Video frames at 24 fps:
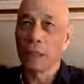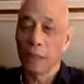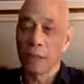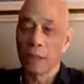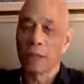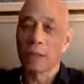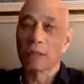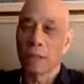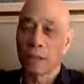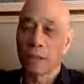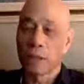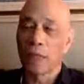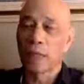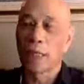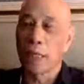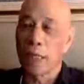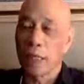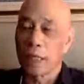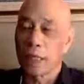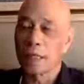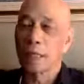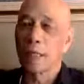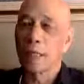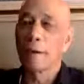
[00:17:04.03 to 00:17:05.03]
on the other side
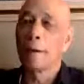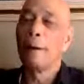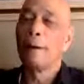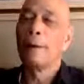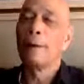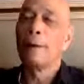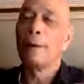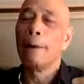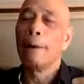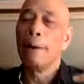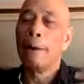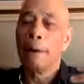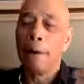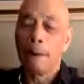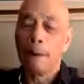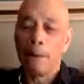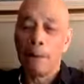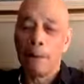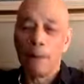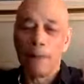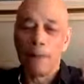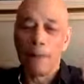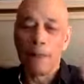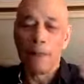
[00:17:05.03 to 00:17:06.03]
as,
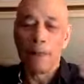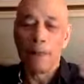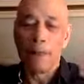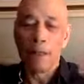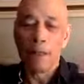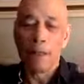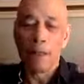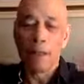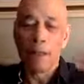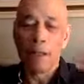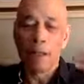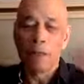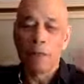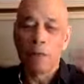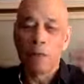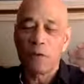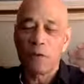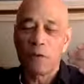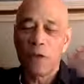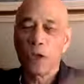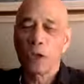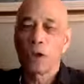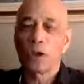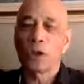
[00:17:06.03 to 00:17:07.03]
it's
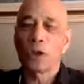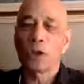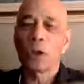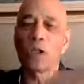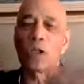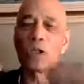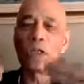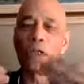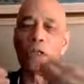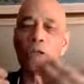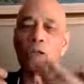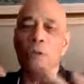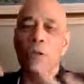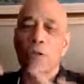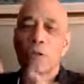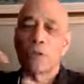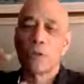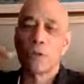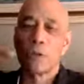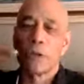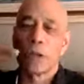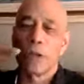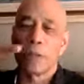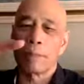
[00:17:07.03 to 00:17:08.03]
filtered either
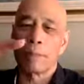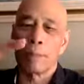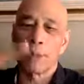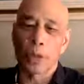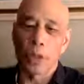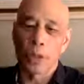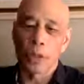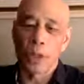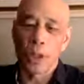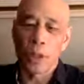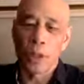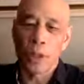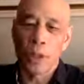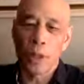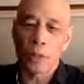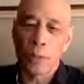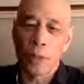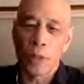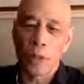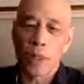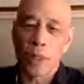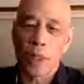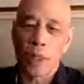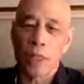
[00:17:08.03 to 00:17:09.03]
through their personal
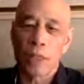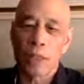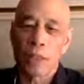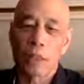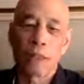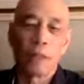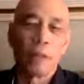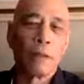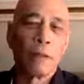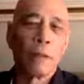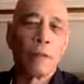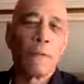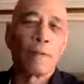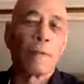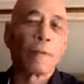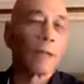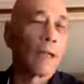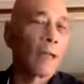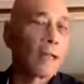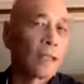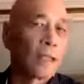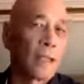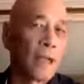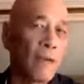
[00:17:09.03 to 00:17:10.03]
experience,
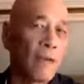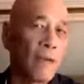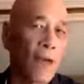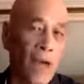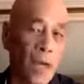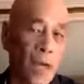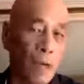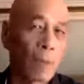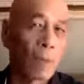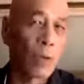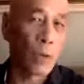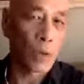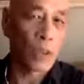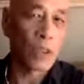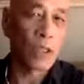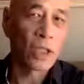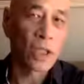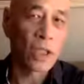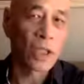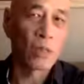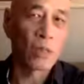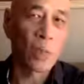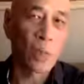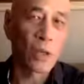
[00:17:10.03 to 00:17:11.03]
like they've had a
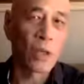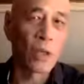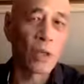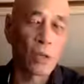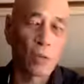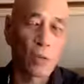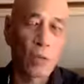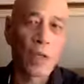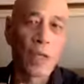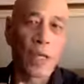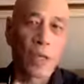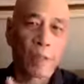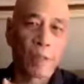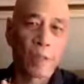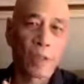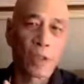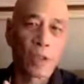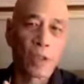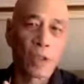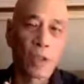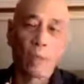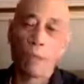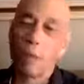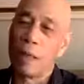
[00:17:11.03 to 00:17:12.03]
personal experience with that
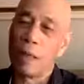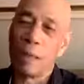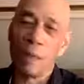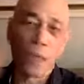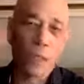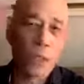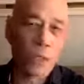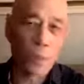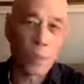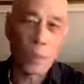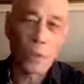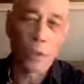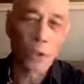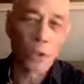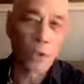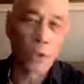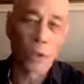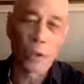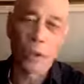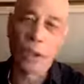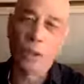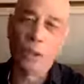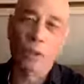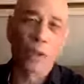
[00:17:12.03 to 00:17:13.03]
person, maybe a
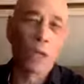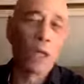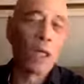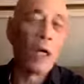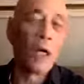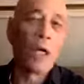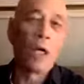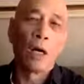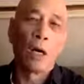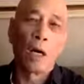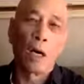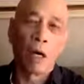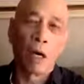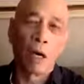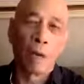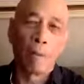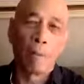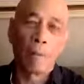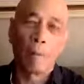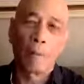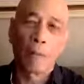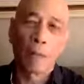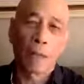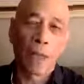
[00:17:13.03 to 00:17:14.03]
spiritual leader,
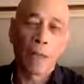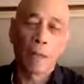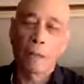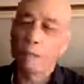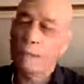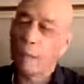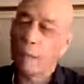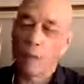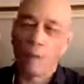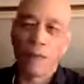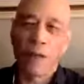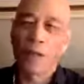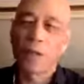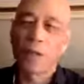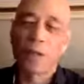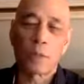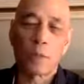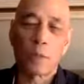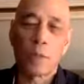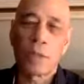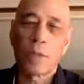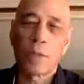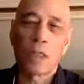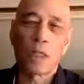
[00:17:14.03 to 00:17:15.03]
like I've had
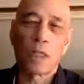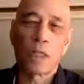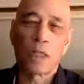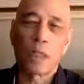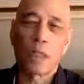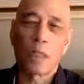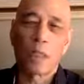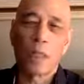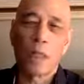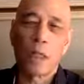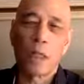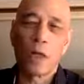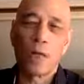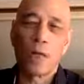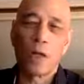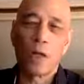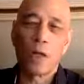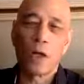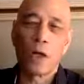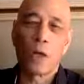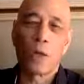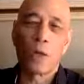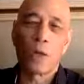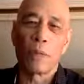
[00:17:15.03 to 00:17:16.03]
experiences, as many of you
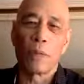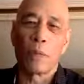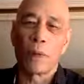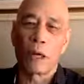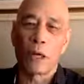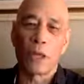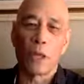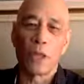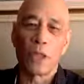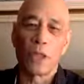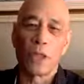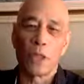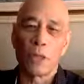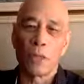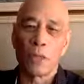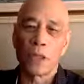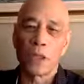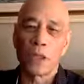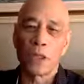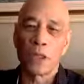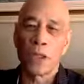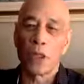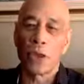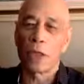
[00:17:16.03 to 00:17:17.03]
know, with Maharishi
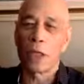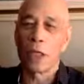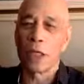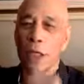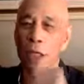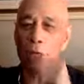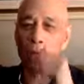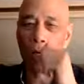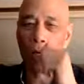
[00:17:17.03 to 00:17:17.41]
Mahesh Yogi,